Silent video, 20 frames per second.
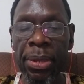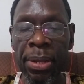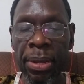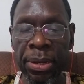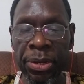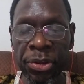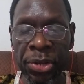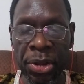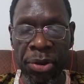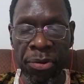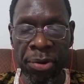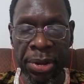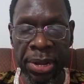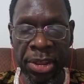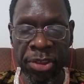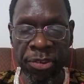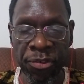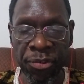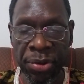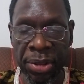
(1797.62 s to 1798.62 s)
General
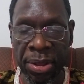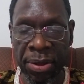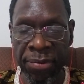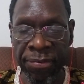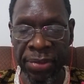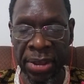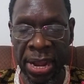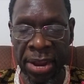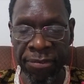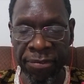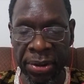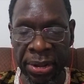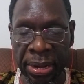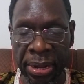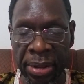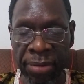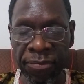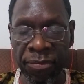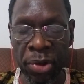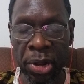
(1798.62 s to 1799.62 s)
History of Africa,
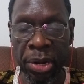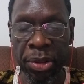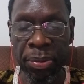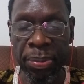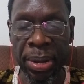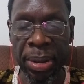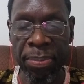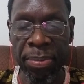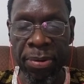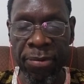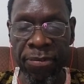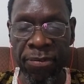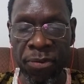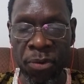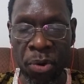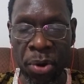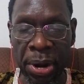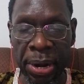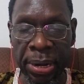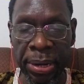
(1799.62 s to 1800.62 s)
volume number
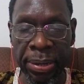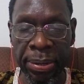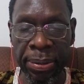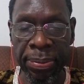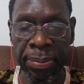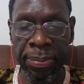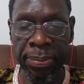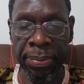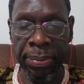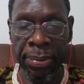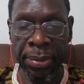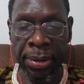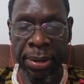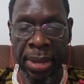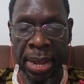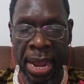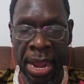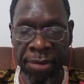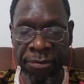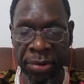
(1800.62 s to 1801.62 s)
4,
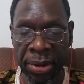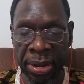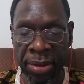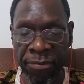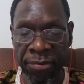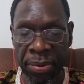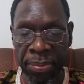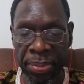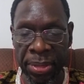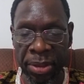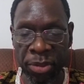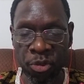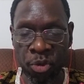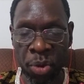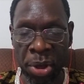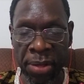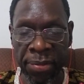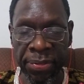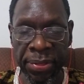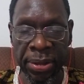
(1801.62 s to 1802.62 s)
Africa from the
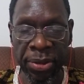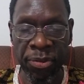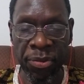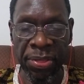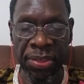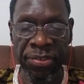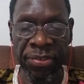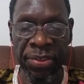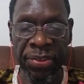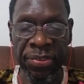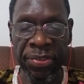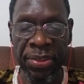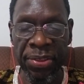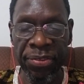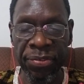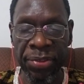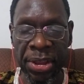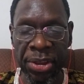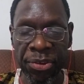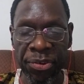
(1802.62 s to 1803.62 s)
12th to the 16th
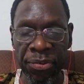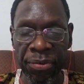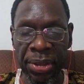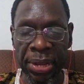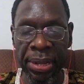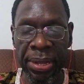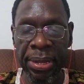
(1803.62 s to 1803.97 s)
century.